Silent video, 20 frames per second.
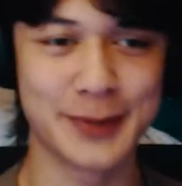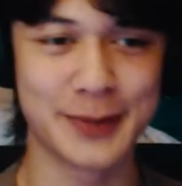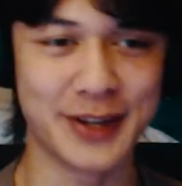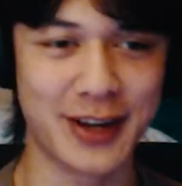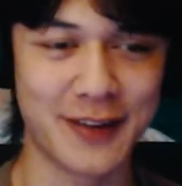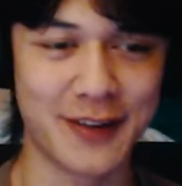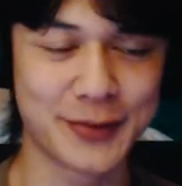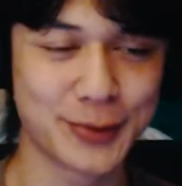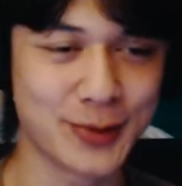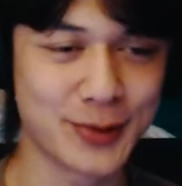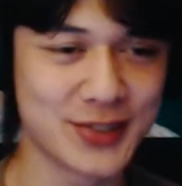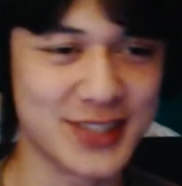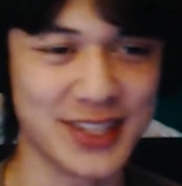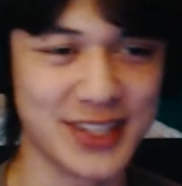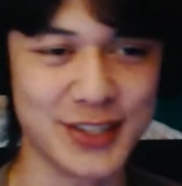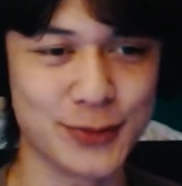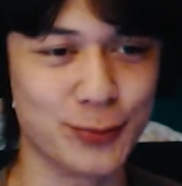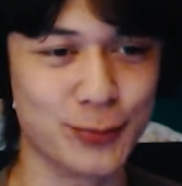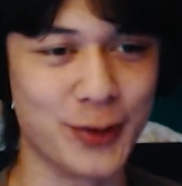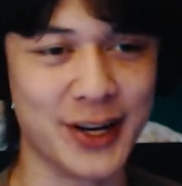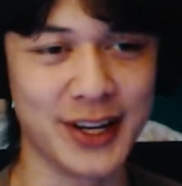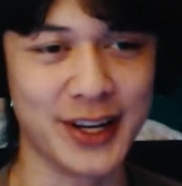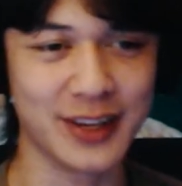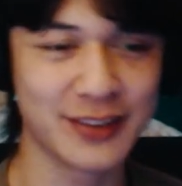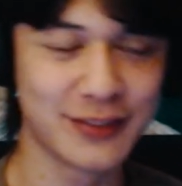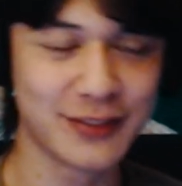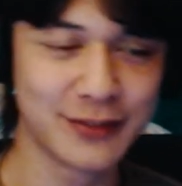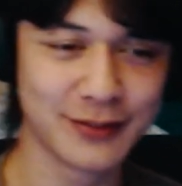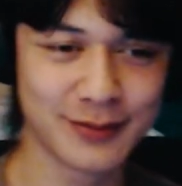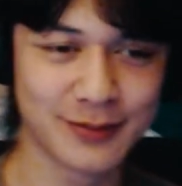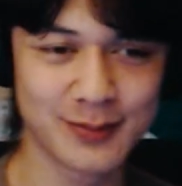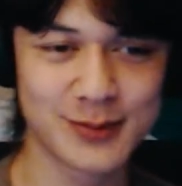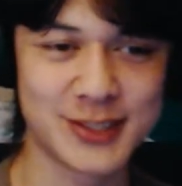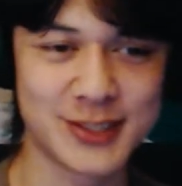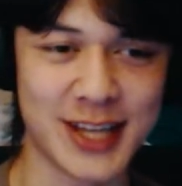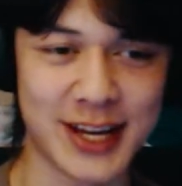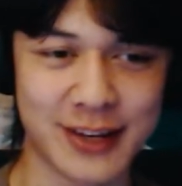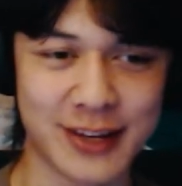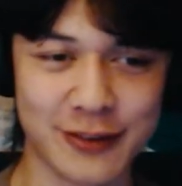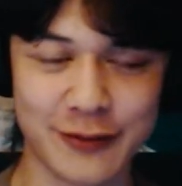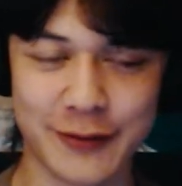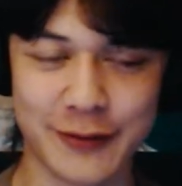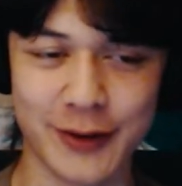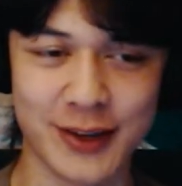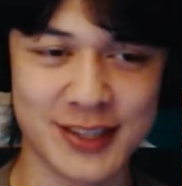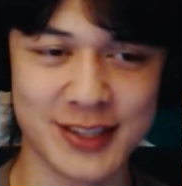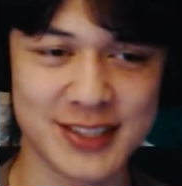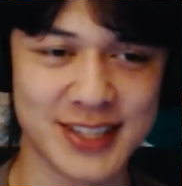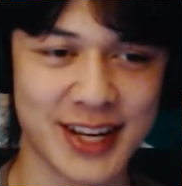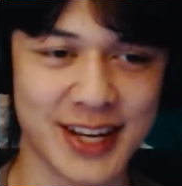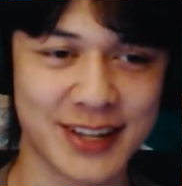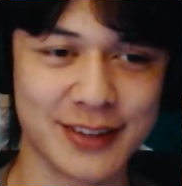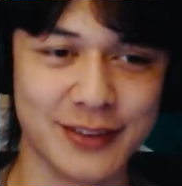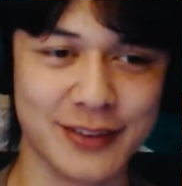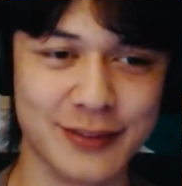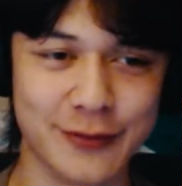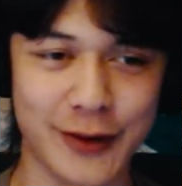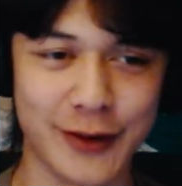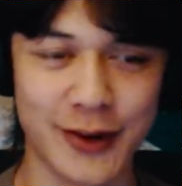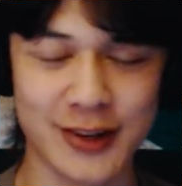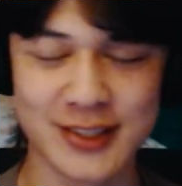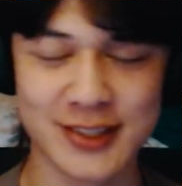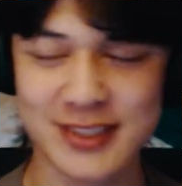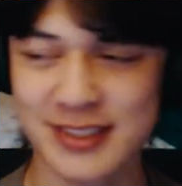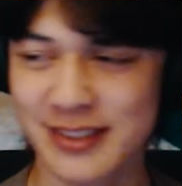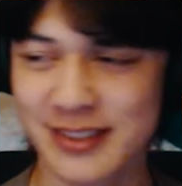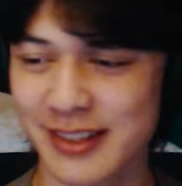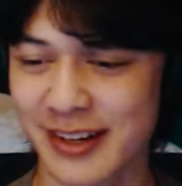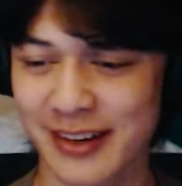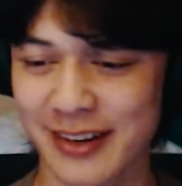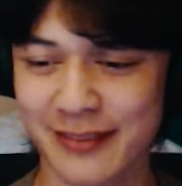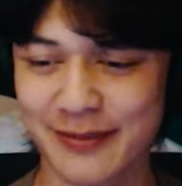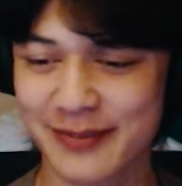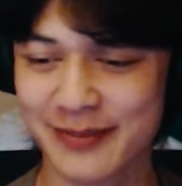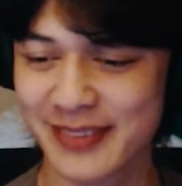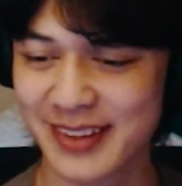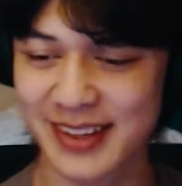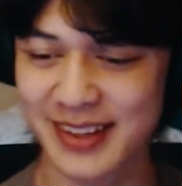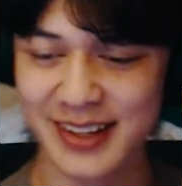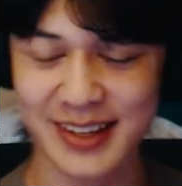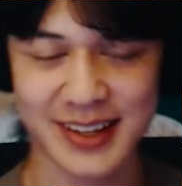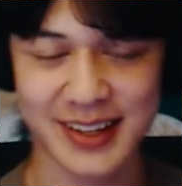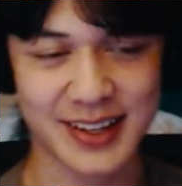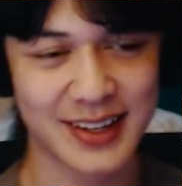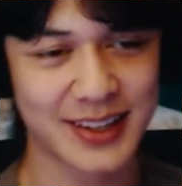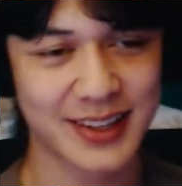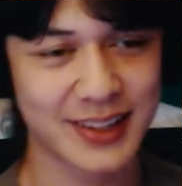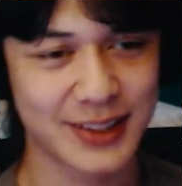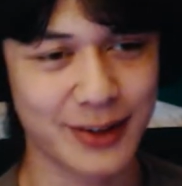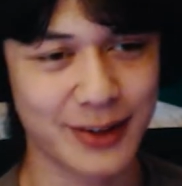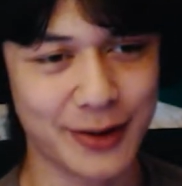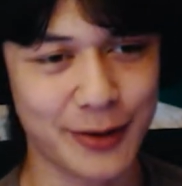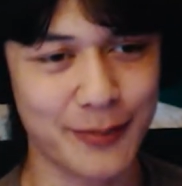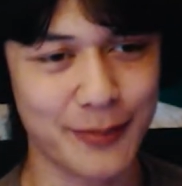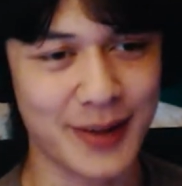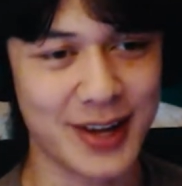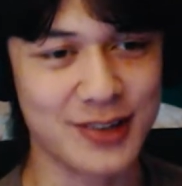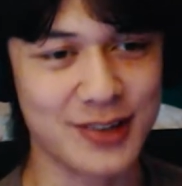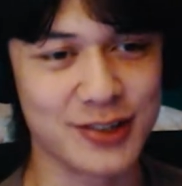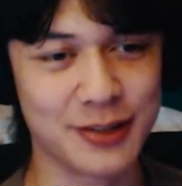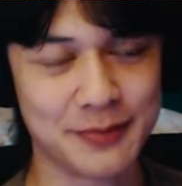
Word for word: afterwards, they're just winning. Second, first, second, first, you know, going to major.